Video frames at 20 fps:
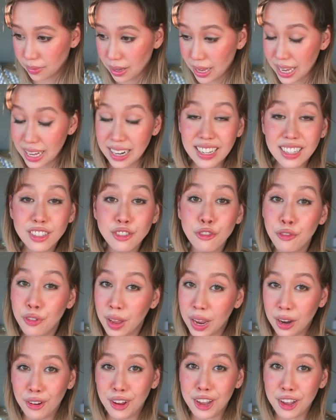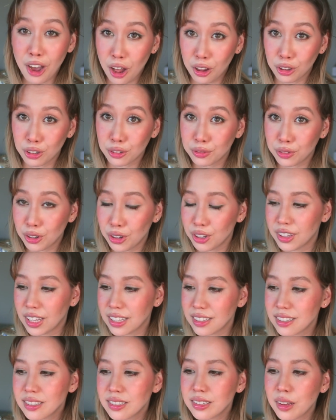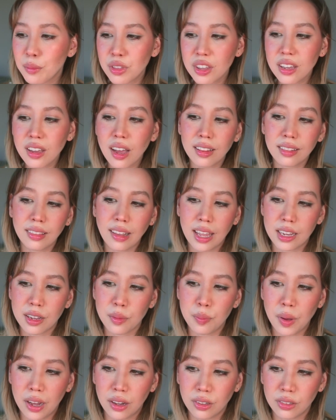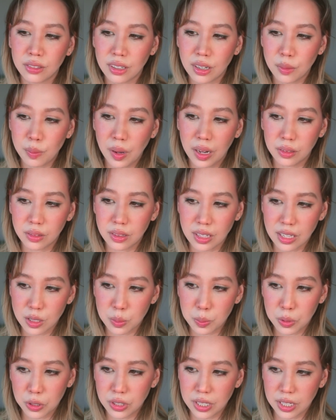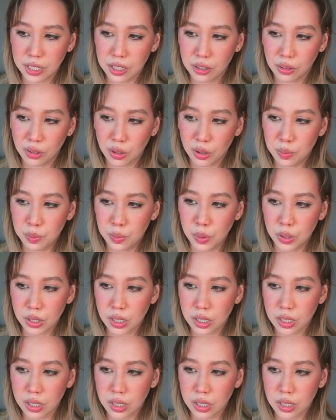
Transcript: It is very colorful. That's something I like about these particular book